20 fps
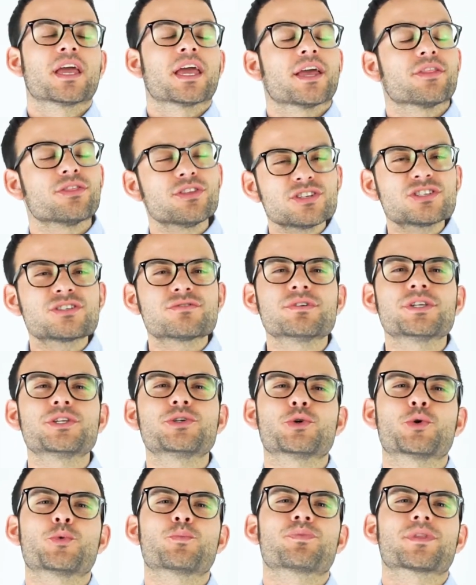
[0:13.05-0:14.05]
In this
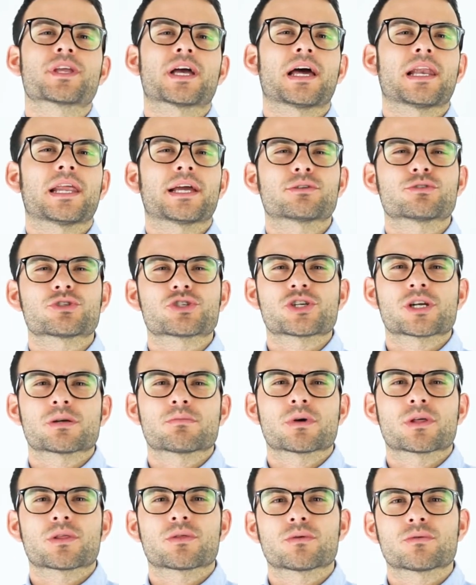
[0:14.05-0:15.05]
video, I like to share
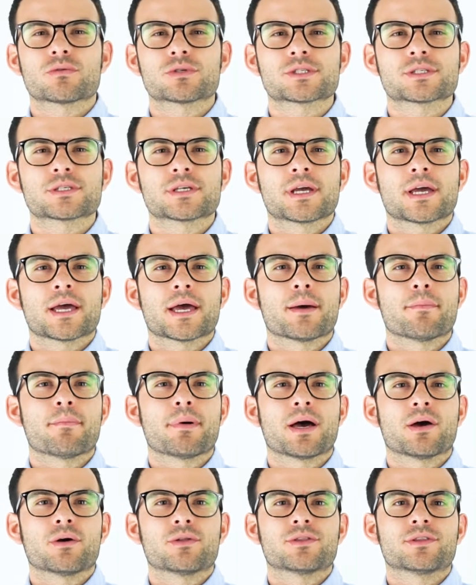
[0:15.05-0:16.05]
my thoughts
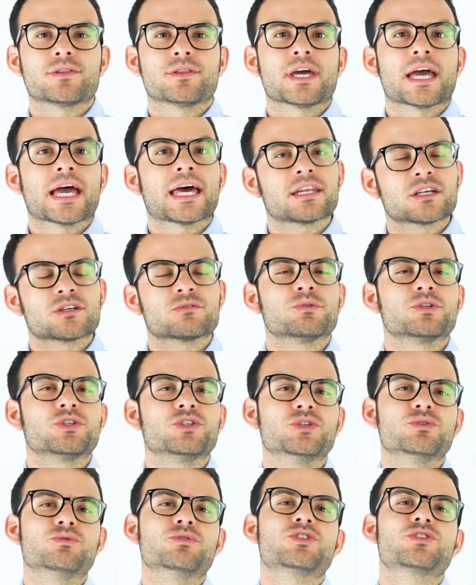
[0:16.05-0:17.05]
about the adequate
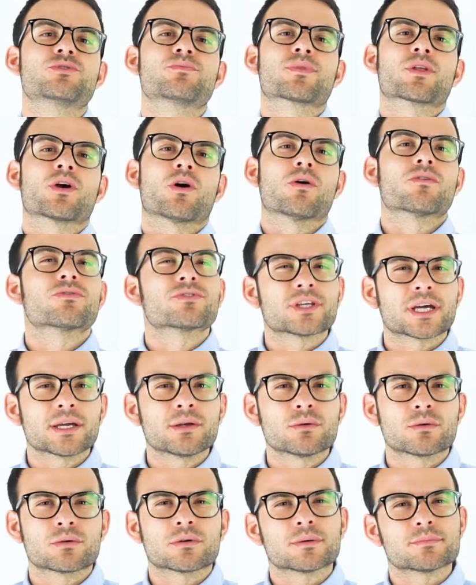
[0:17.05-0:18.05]
use of
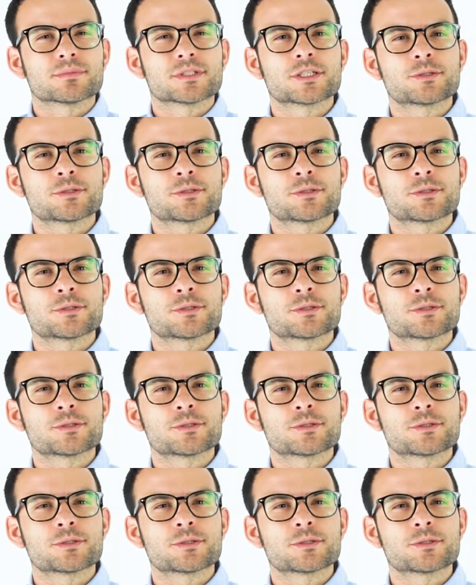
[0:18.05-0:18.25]
diagrams,